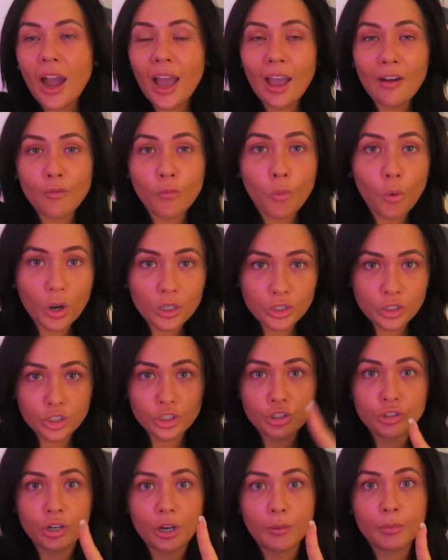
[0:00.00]
I have one
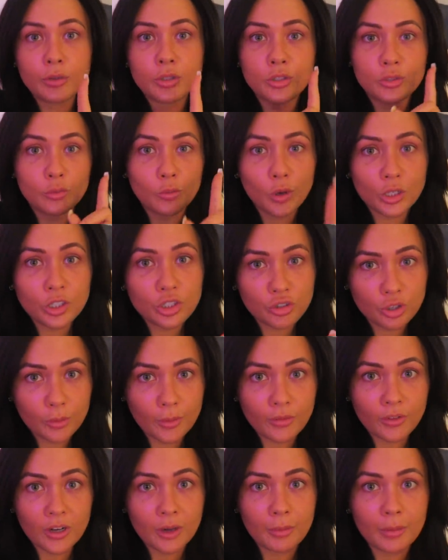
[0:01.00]
strip, just one
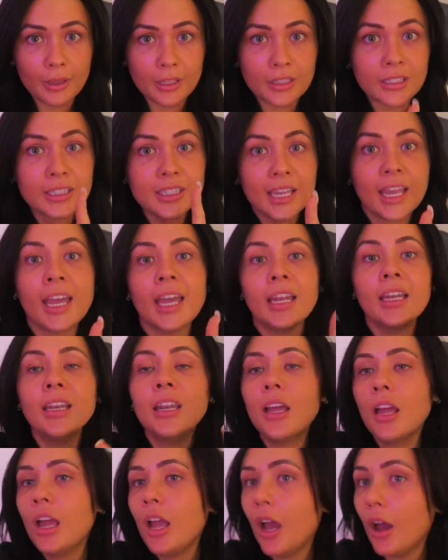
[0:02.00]
strip of clip-ins
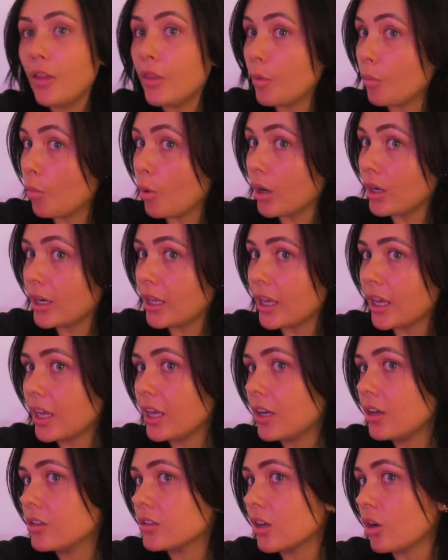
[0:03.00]
in, and then one
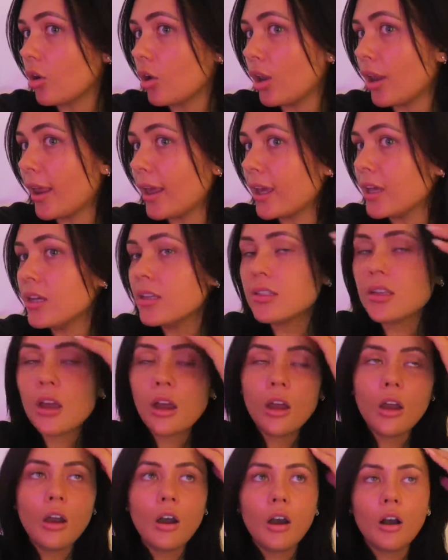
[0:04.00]
here because I've got layers.
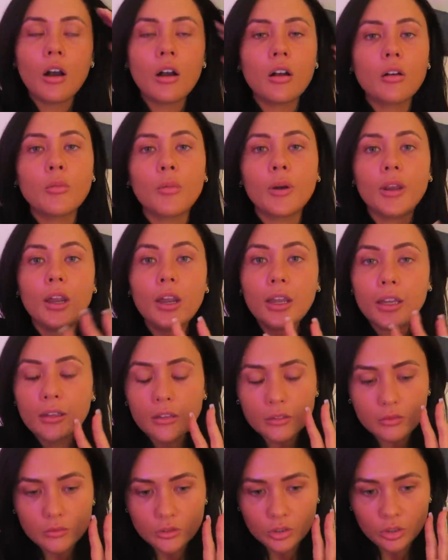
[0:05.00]
When
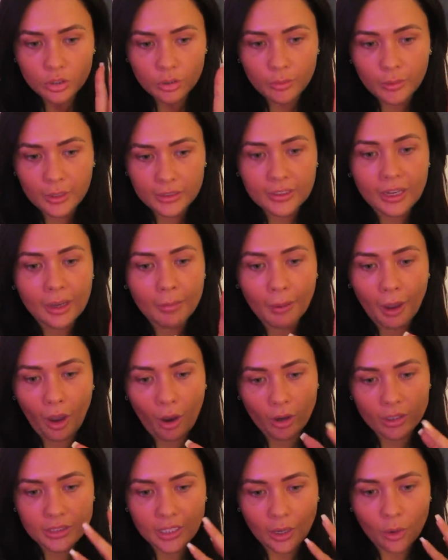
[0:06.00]
I took my tape
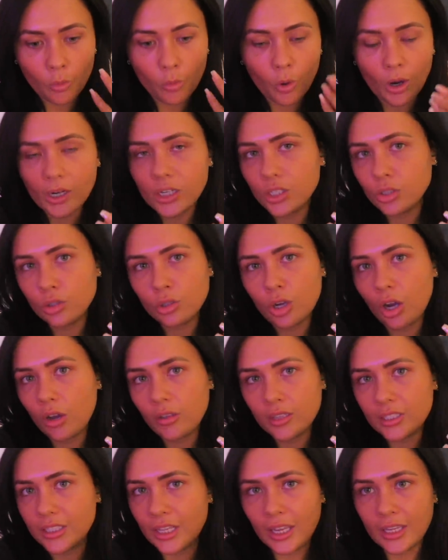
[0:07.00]
out, I was like, why did you
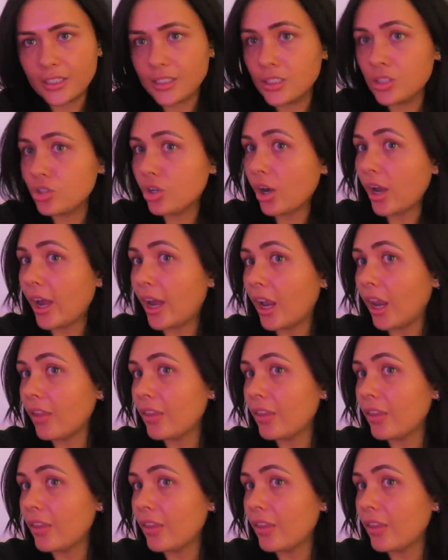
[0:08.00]
cut these layers into your hair?